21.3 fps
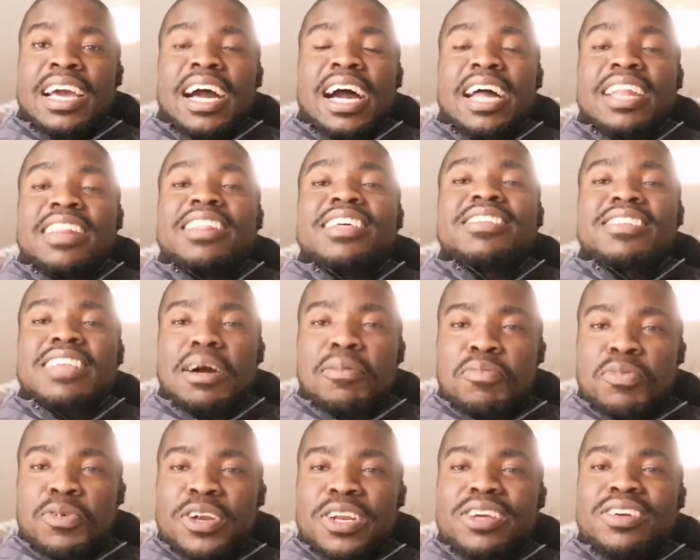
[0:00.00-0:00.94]
And this
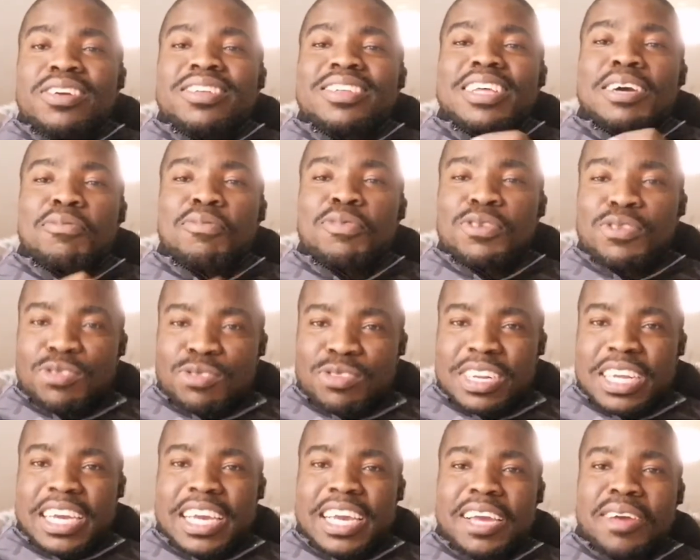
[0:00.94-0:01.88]
somebody is able to
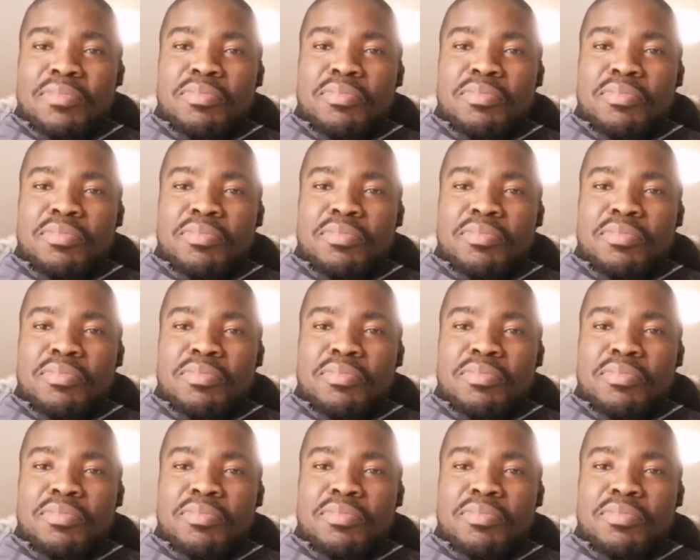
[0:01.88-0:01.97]
take a